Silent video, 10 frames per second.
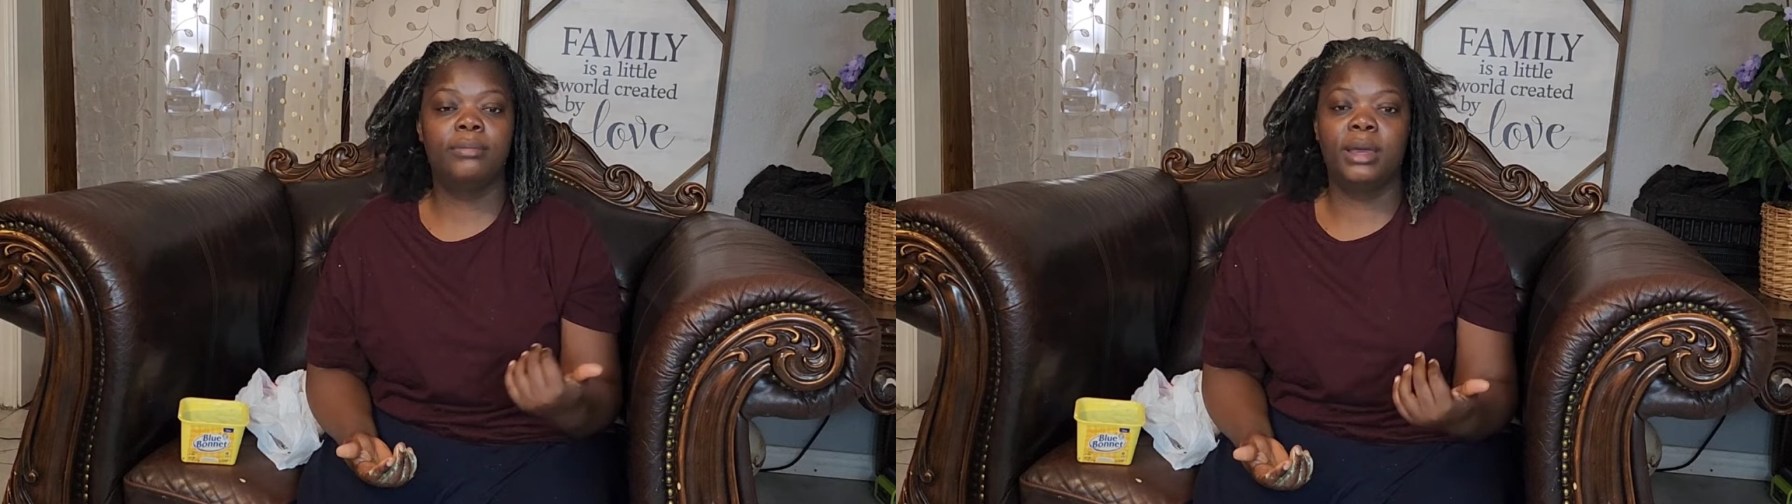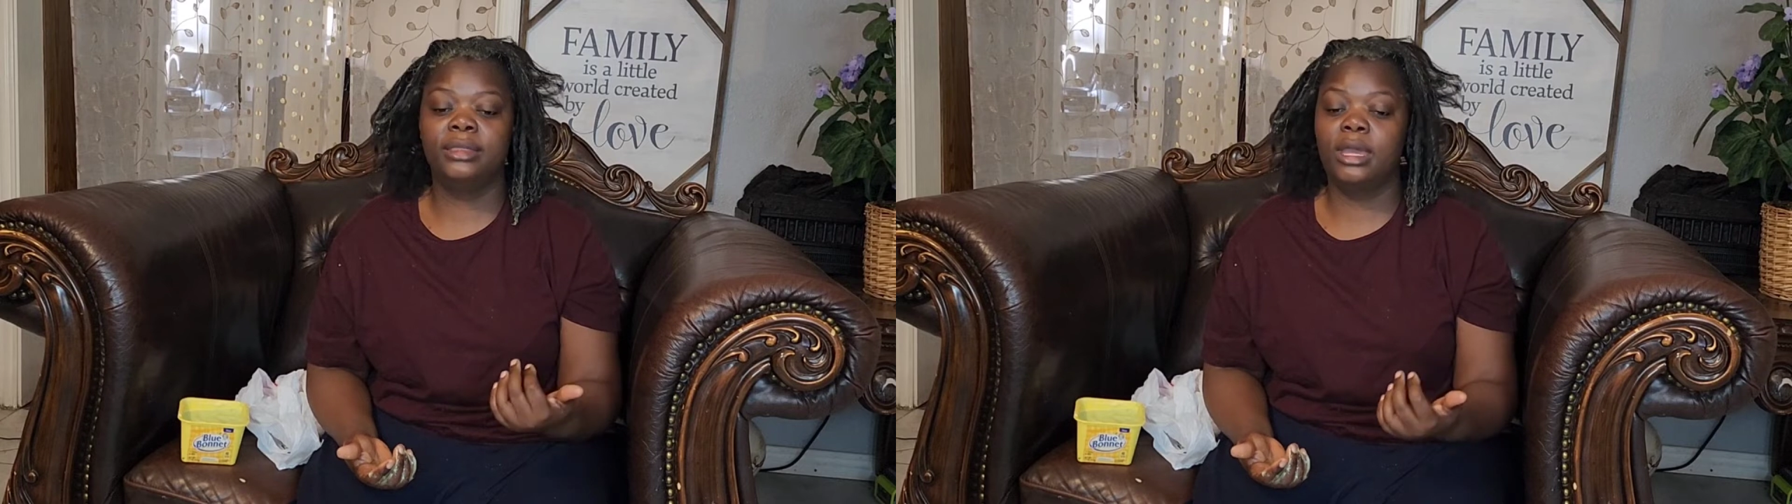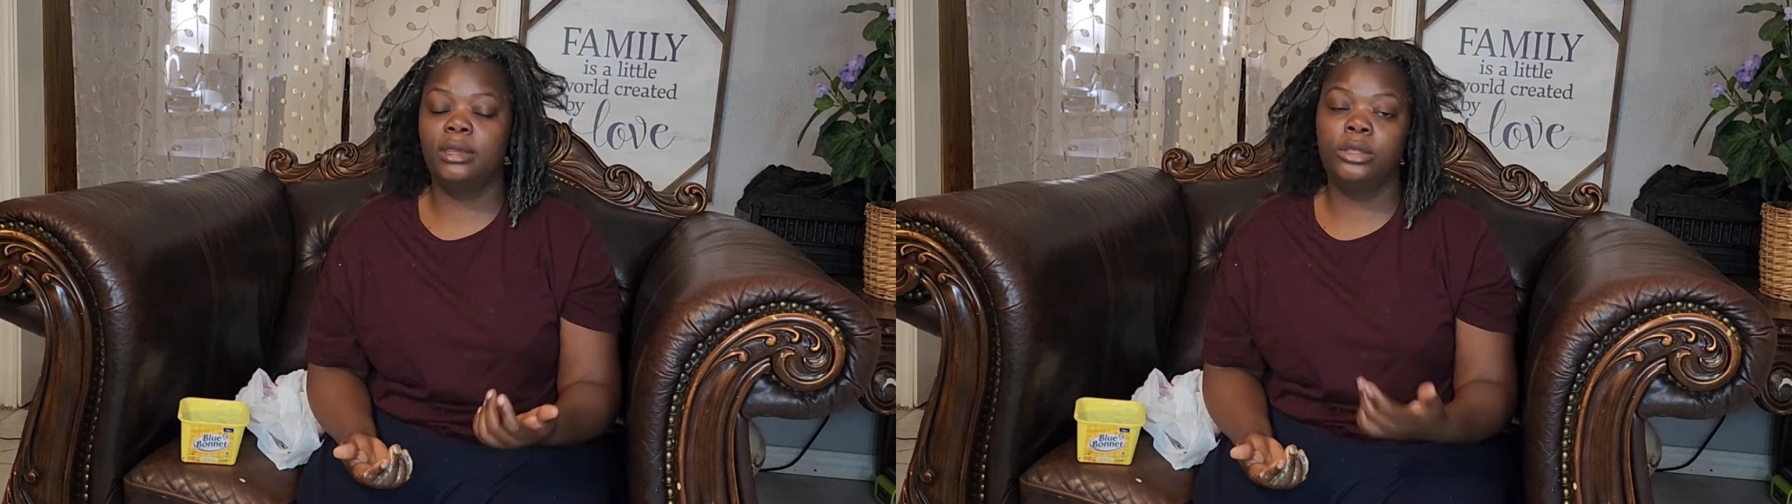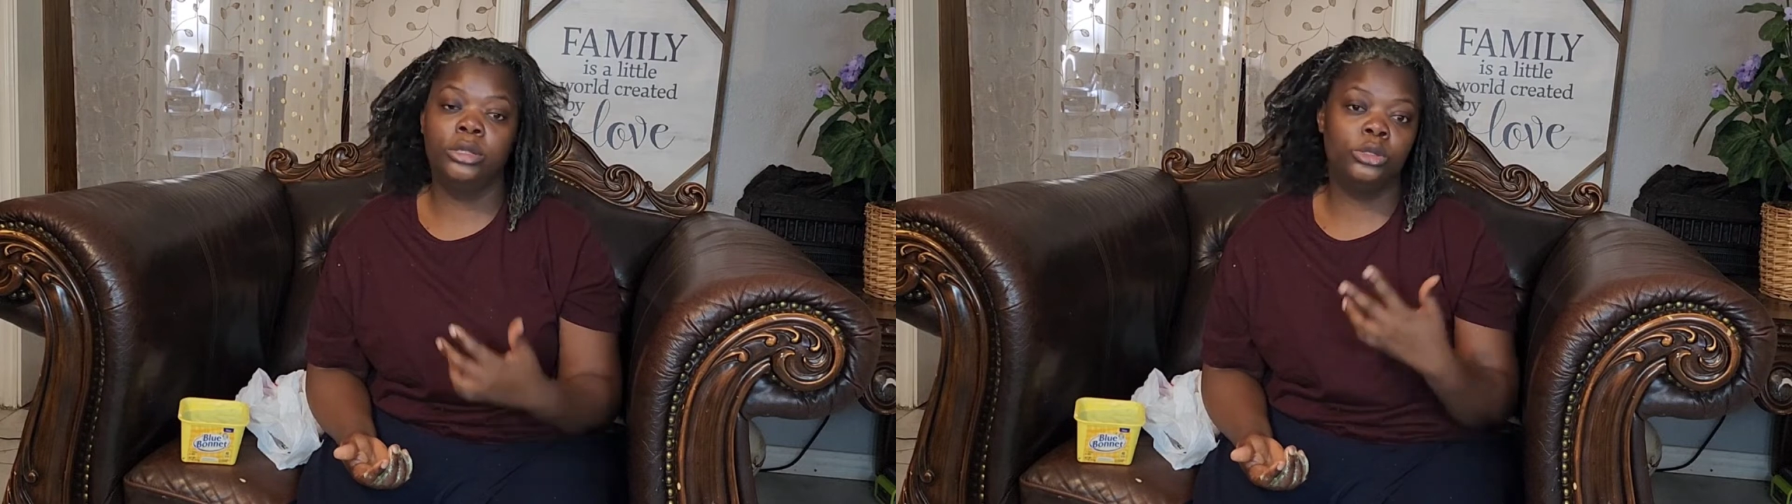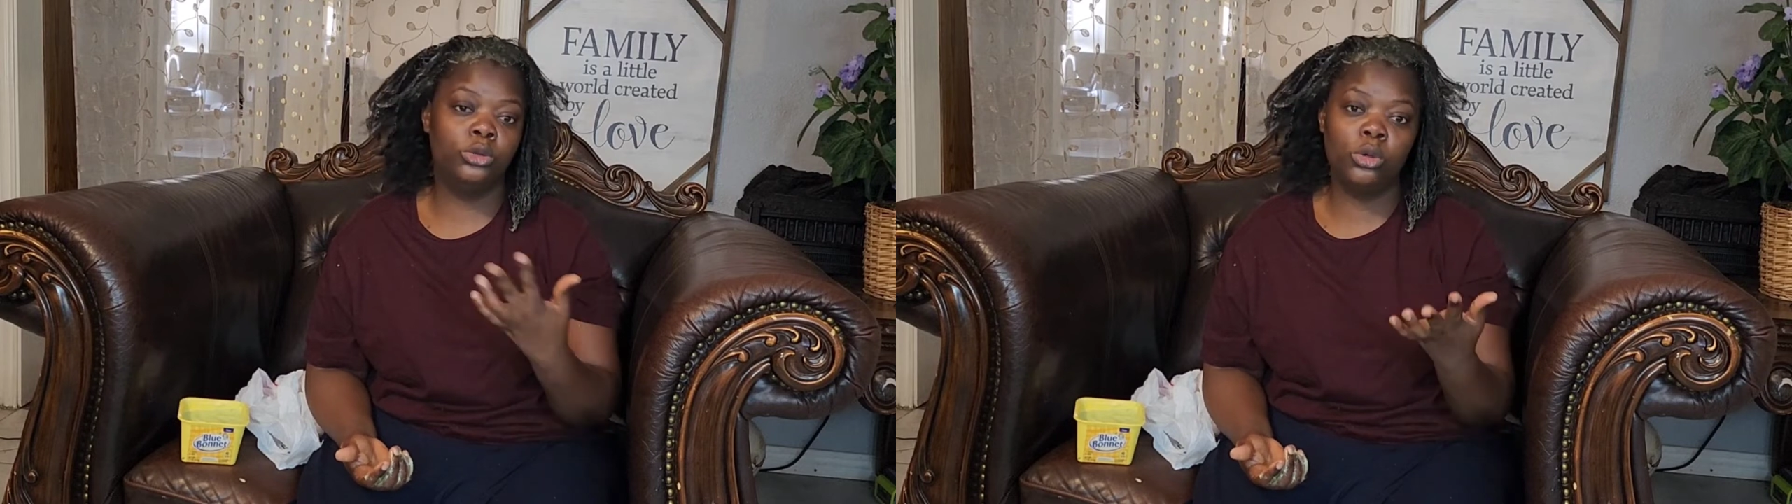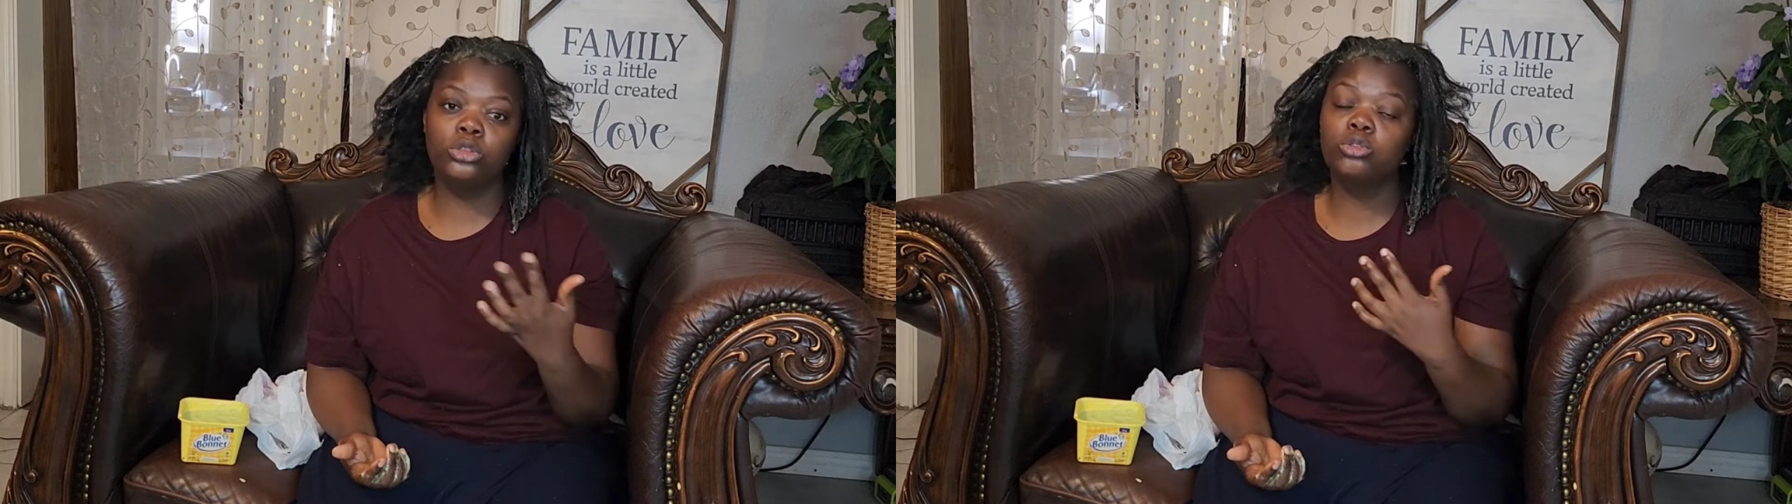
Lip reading: button, you're going to